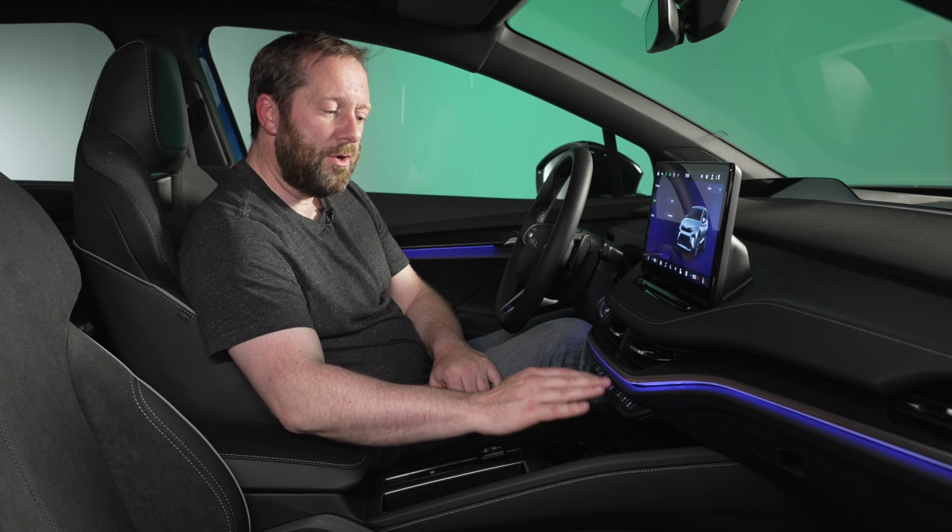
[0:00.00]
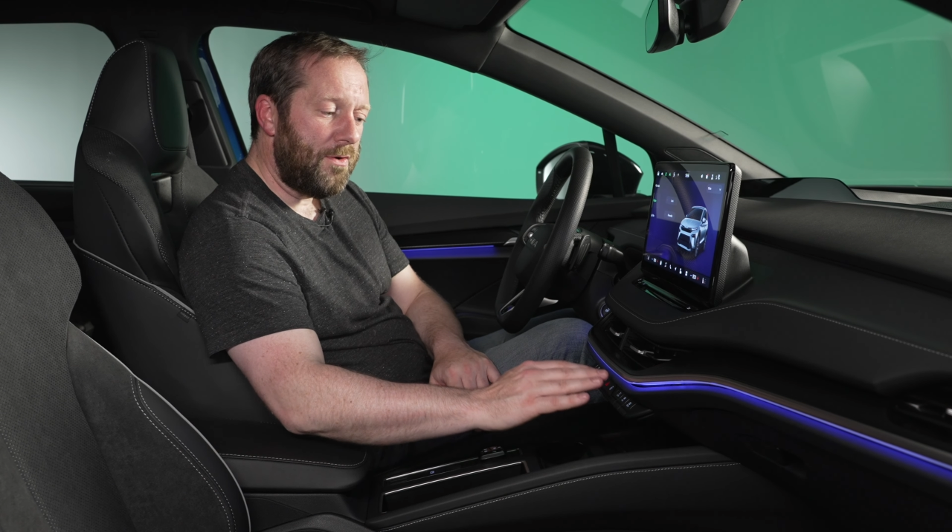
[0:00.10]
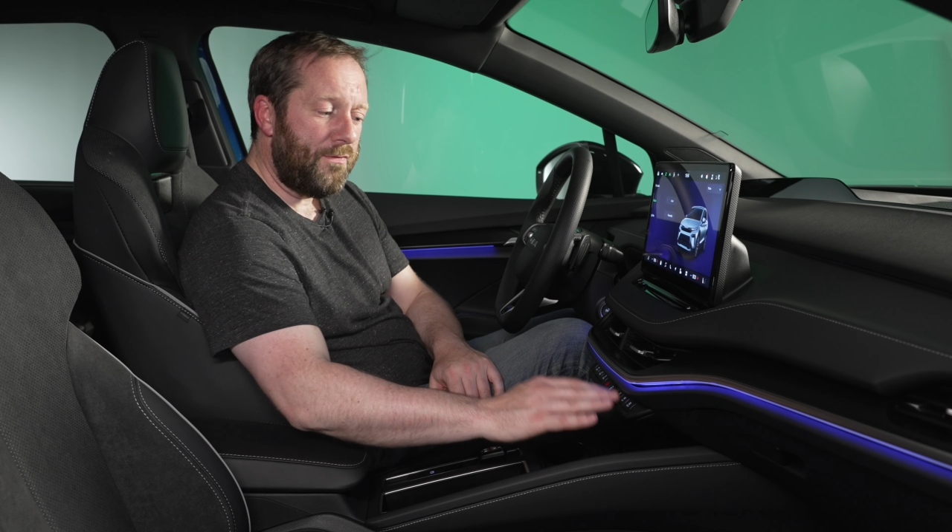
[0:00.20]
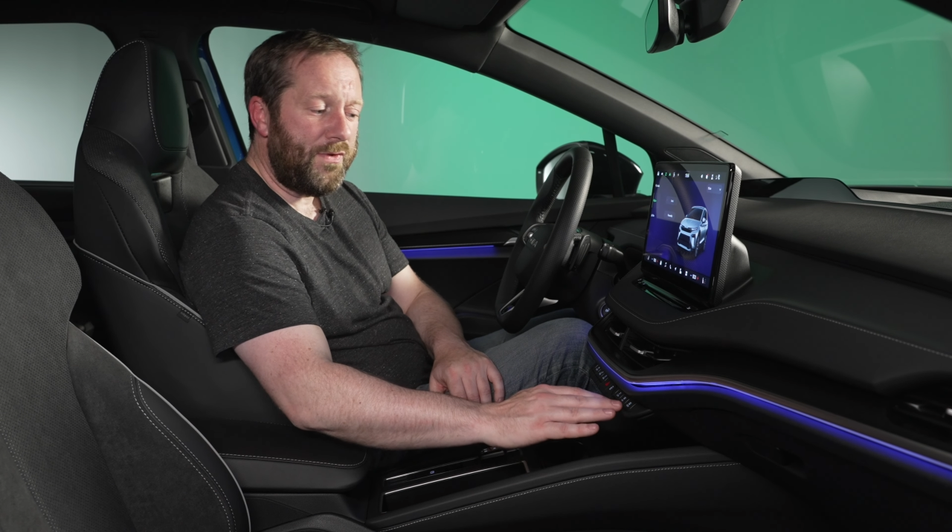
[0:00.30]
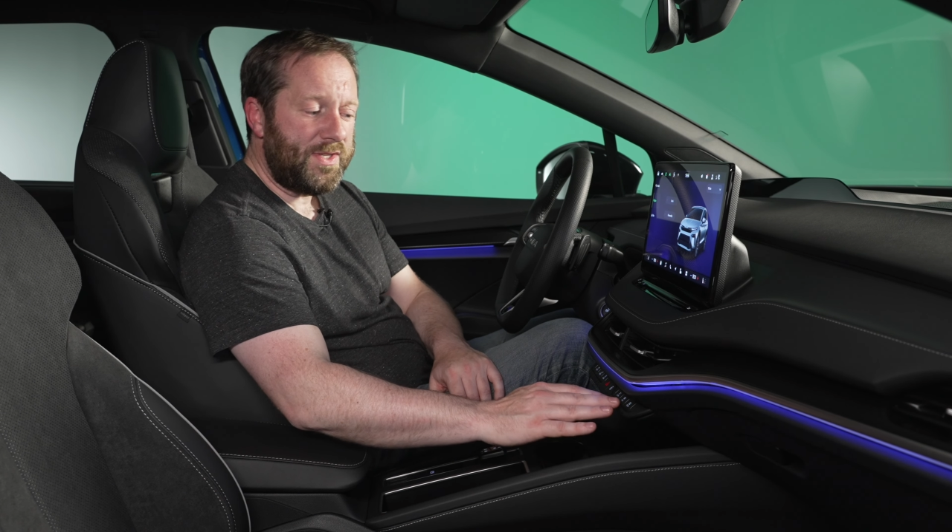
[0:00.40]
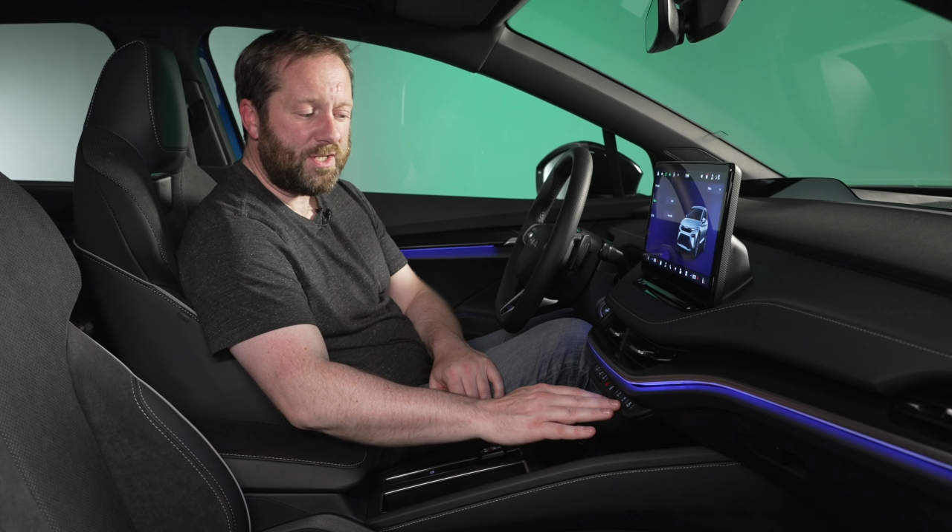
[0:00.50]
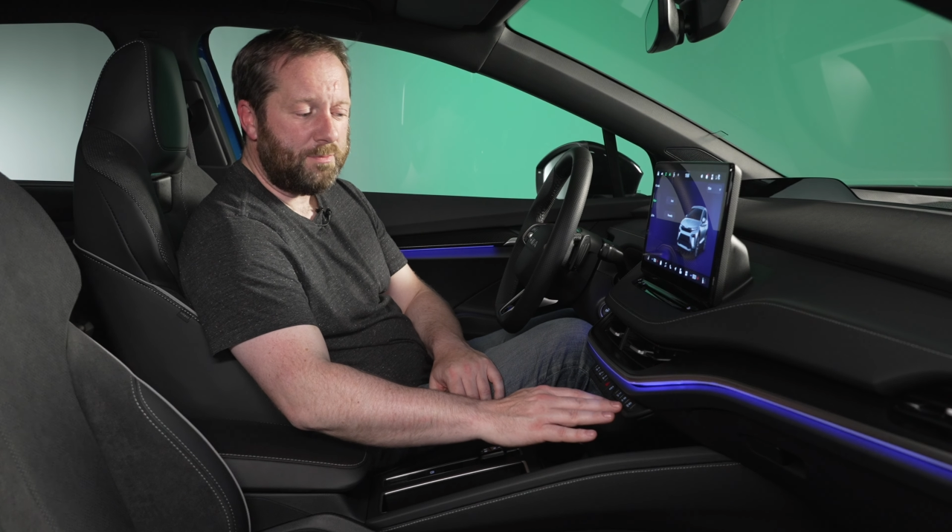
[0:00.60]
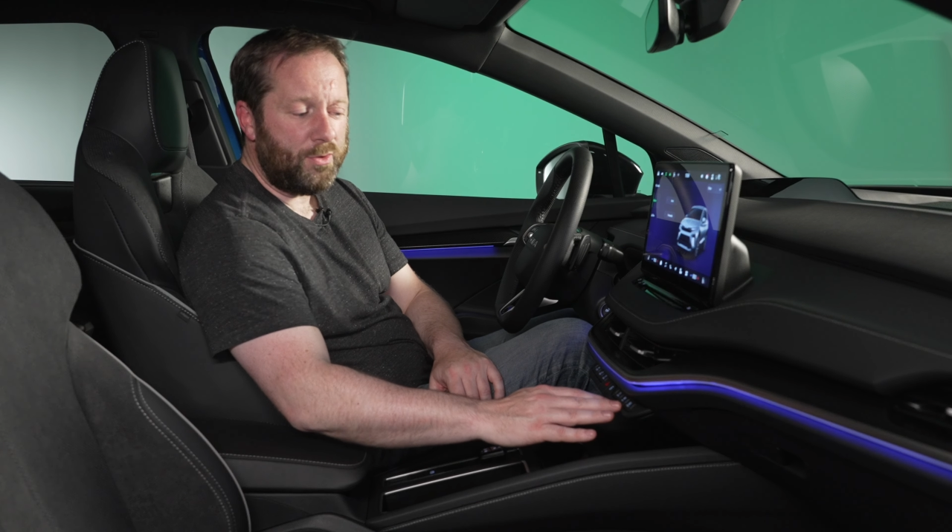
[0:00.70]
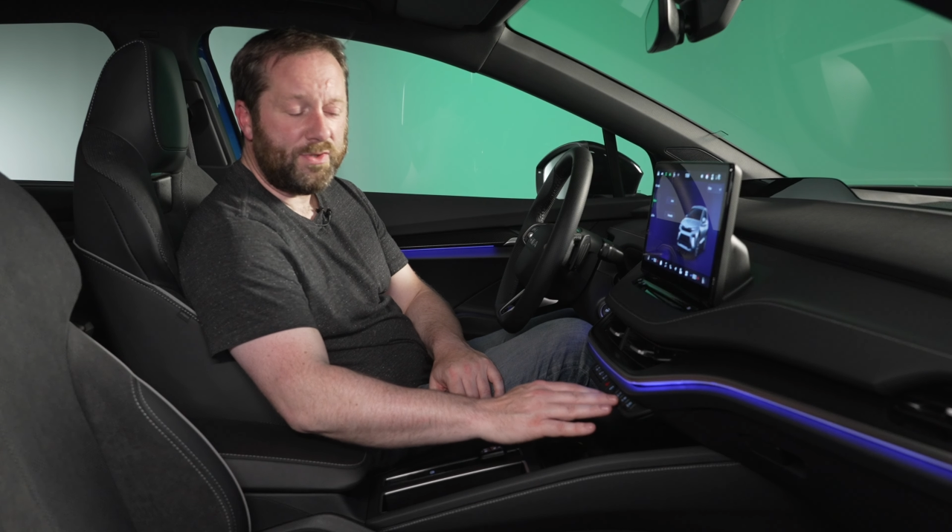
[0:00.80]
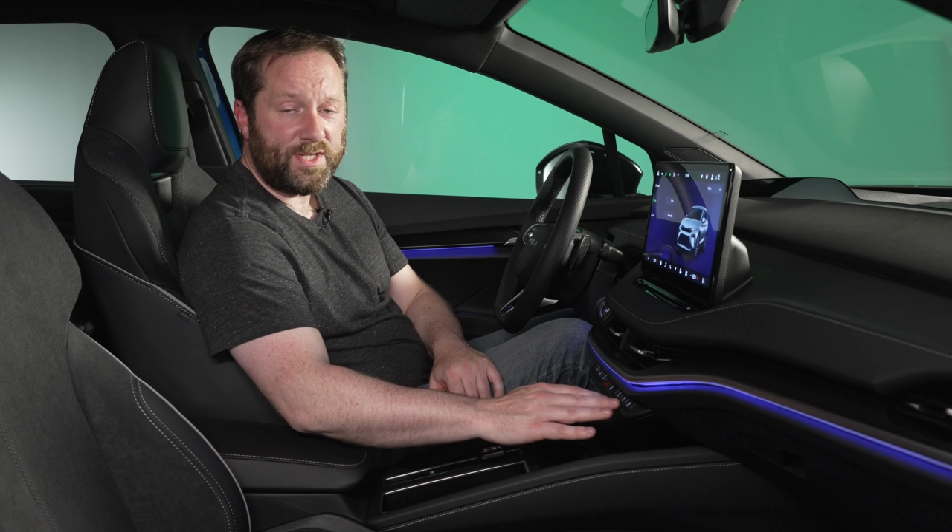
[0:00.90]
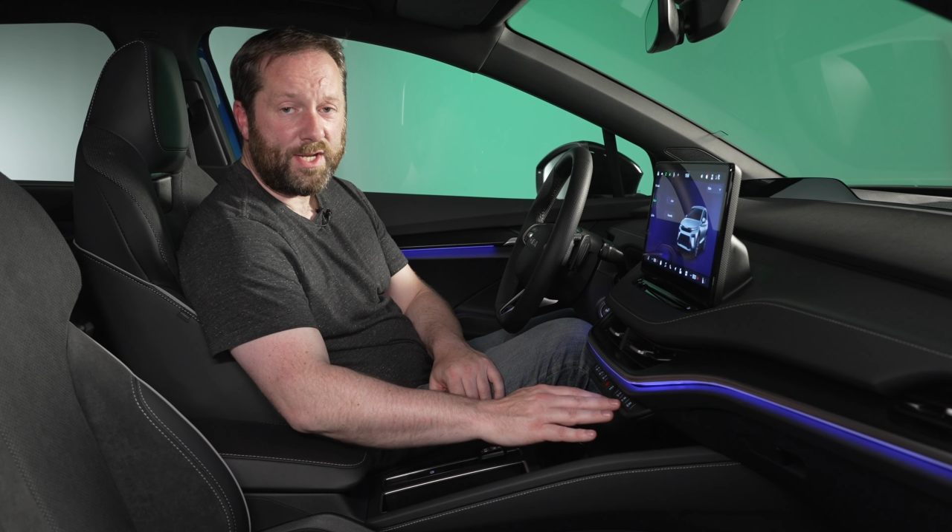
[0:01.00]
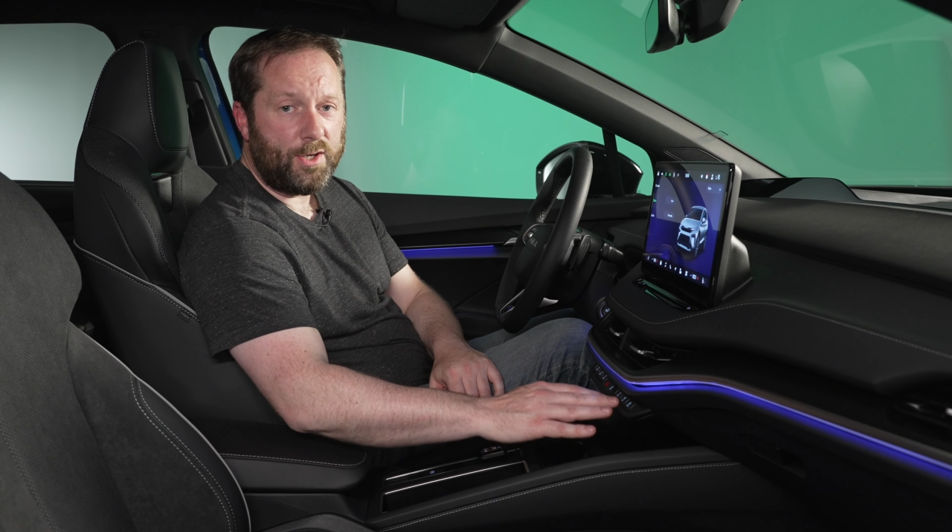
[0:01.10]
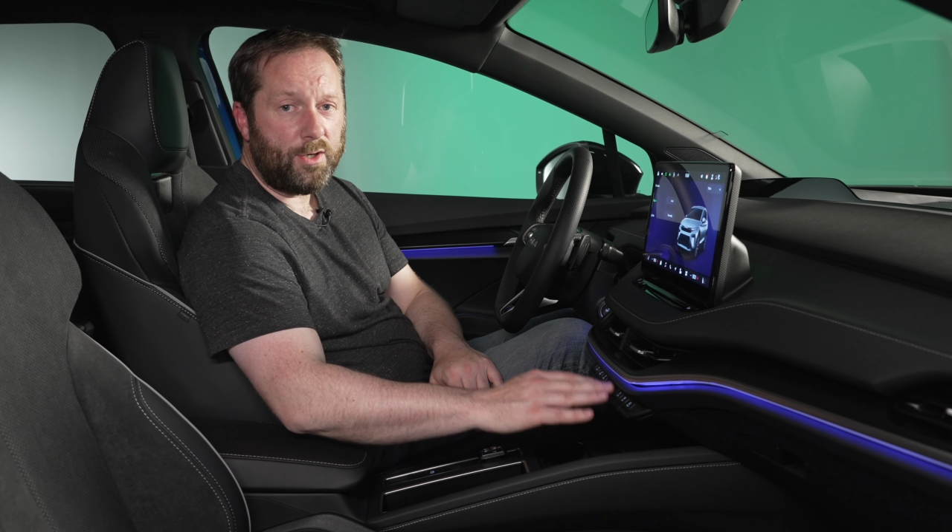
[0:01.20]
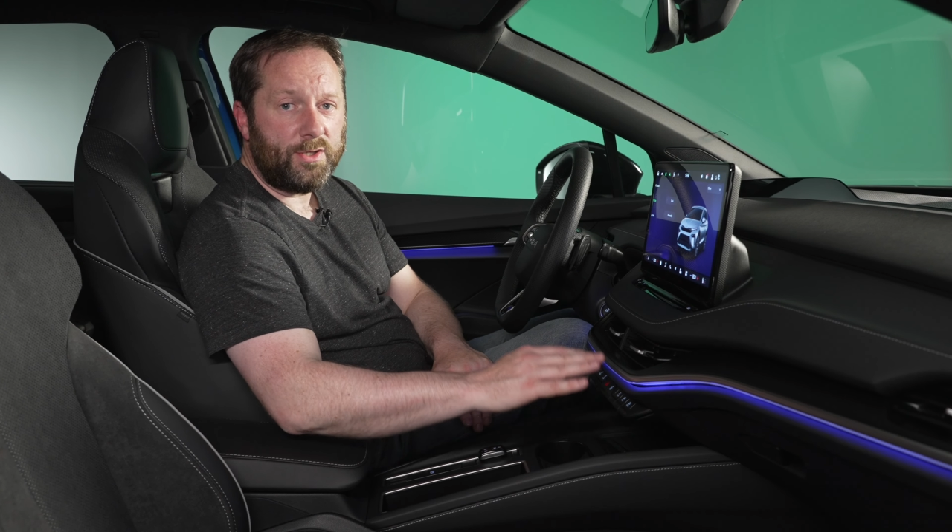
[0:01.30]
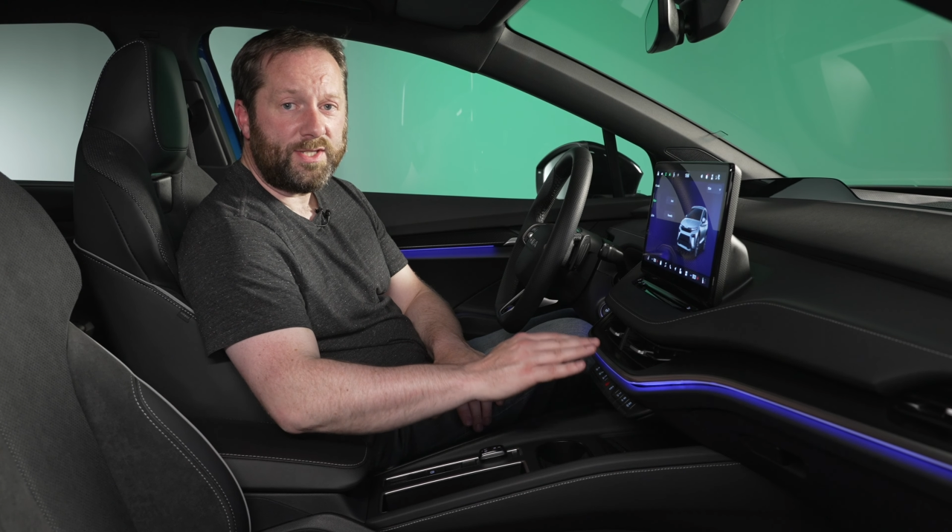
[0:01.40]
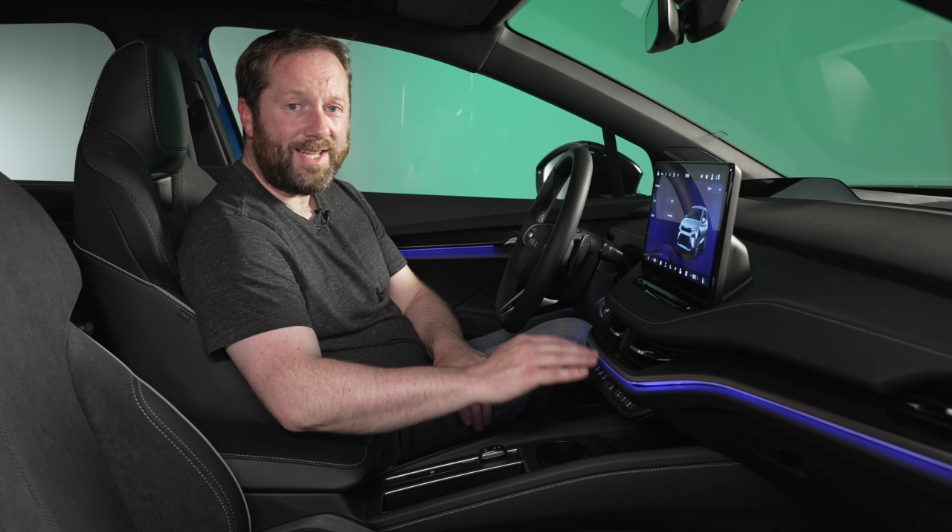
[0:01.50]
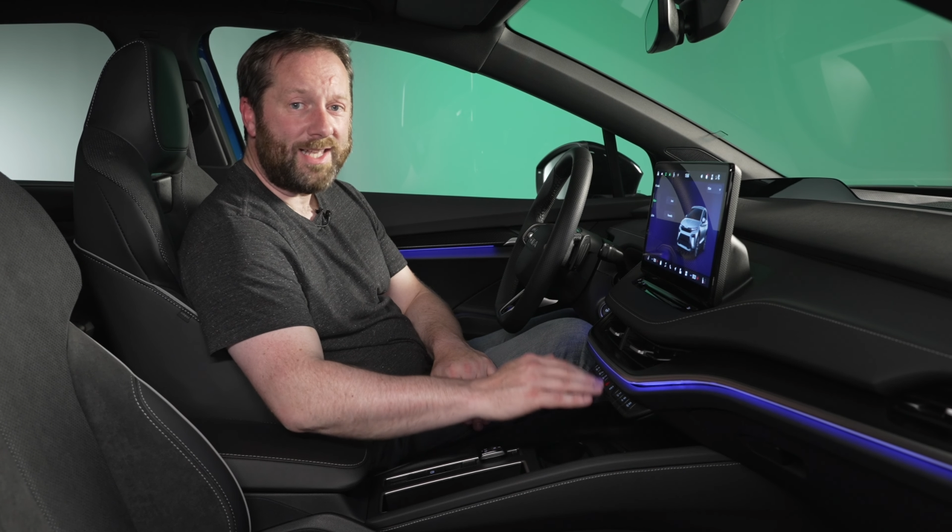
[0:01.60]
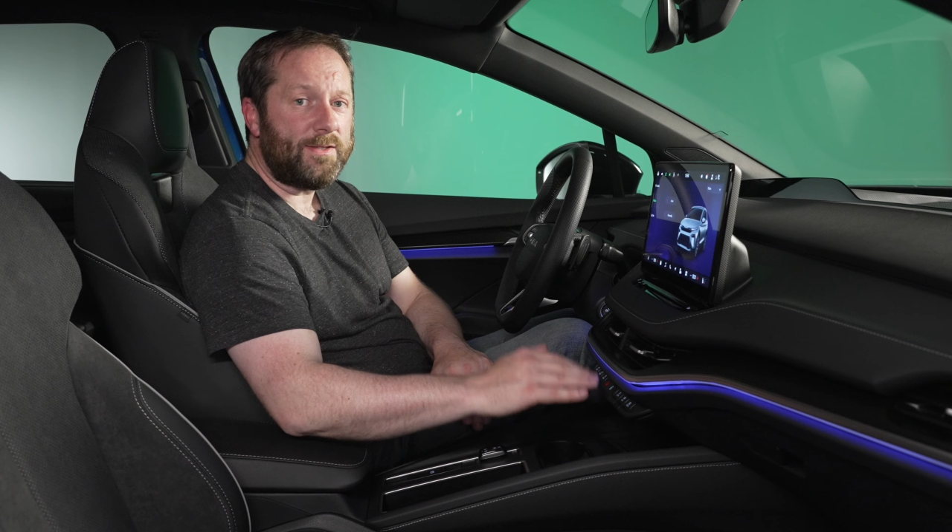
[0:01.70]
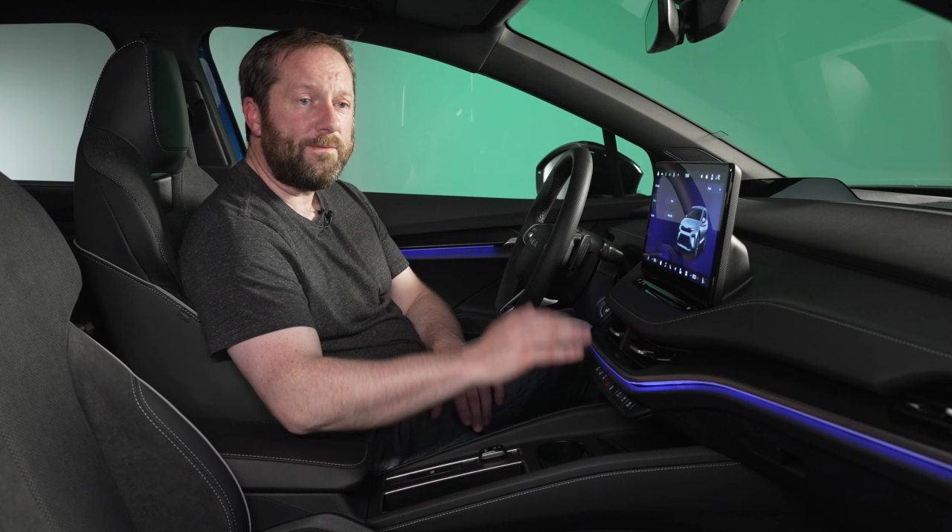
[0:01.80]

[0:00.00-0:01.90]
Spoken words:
of physical buttons here to get to